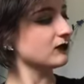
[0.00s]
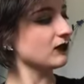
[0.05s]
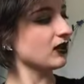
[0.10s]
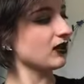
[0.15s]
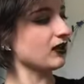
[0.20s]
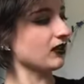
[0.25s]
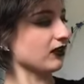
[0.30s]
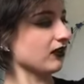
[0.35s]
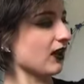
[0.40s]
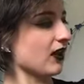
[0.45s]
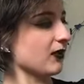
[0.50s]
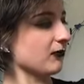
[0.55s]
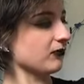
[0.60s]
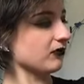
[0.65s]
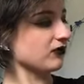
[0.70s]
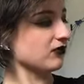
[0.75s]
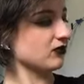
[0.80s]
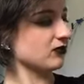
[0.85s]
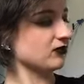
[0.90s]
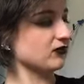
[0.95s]
is
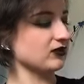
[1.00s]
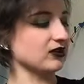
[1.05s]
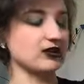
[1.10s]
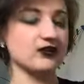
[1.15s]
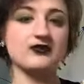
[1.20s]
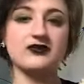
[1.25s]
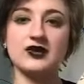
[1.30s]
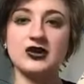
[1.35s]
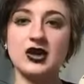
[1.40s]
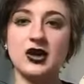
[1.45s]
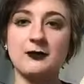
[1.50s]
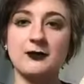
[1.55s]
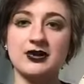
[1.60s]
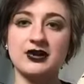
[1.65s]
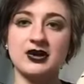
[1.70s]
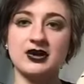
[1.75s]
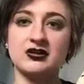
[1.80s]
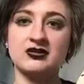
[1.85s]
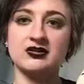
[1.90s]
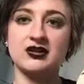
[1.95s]
absolutely
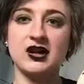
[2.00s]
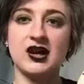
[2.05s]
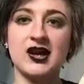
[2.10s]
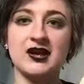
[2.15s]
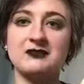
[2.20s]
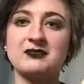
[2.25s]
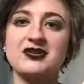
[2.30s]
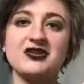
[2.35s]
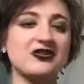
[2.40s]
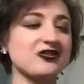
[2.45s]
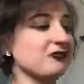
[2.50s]
phenomenal. And plus,